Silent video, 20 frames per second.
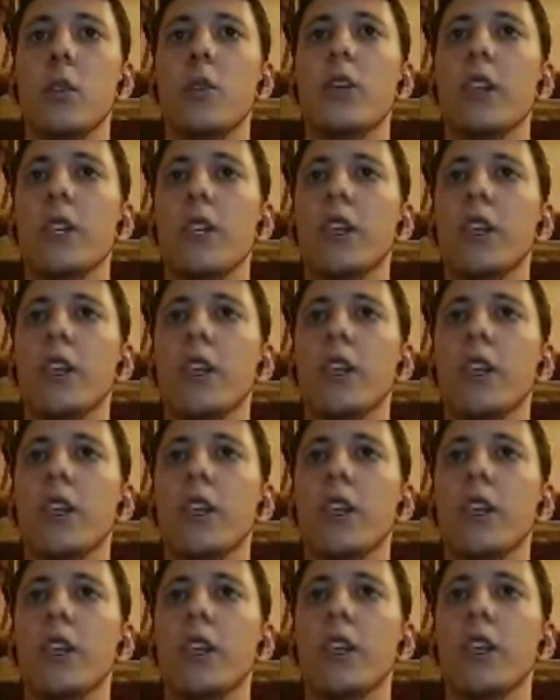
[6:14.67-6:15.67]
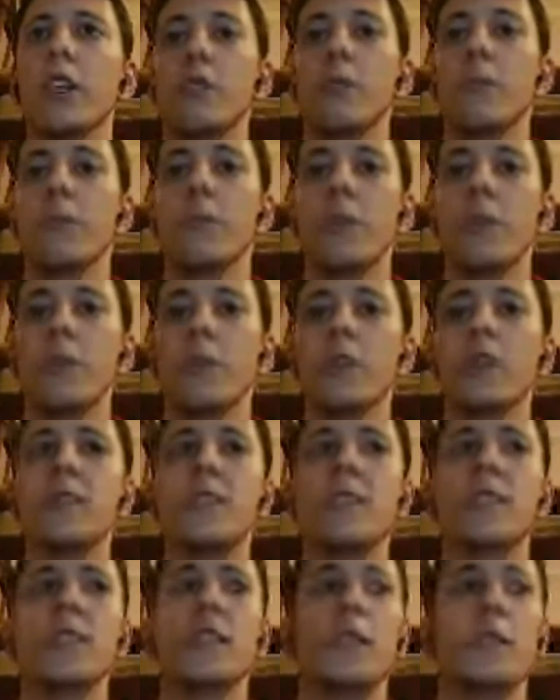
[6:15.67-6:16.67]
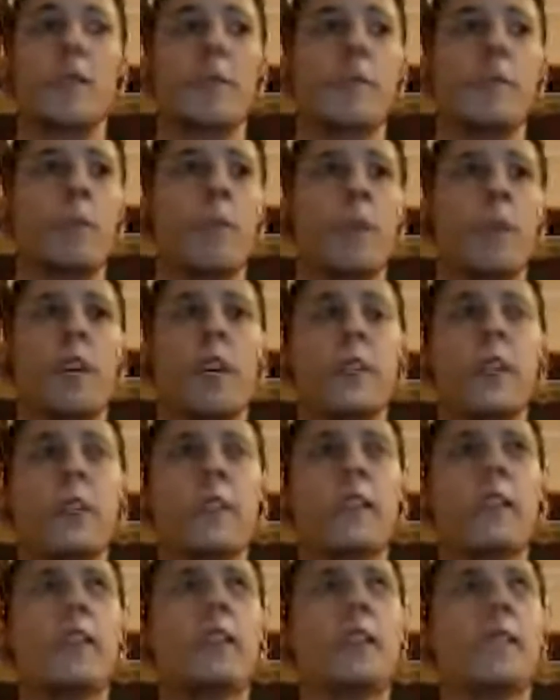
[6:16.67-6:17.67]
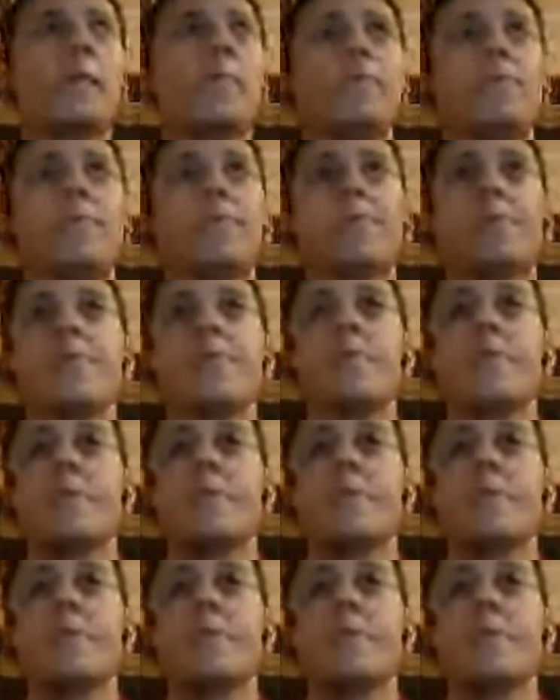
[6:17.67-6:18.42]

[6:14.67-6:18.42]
so they can control them easily. And